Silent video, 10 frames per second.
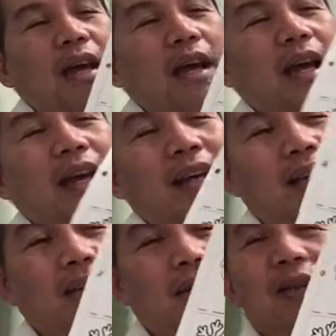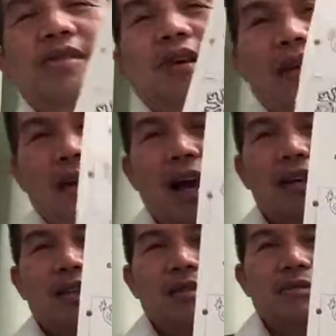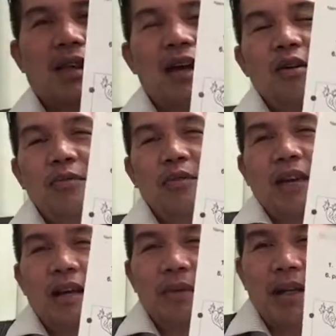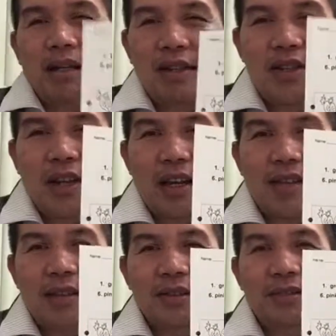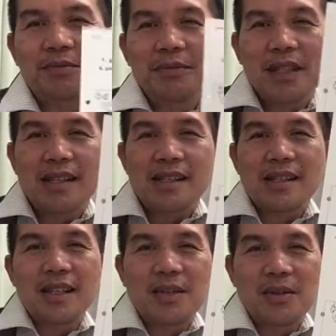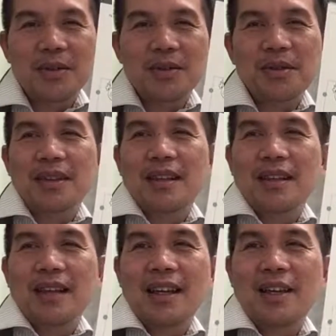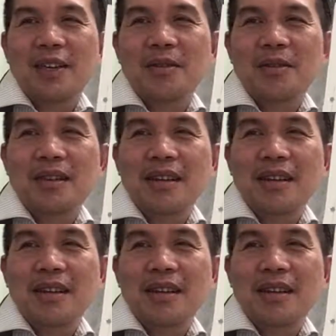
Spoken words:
and these are the items. I hope you like my English lesson. See you. Thank you.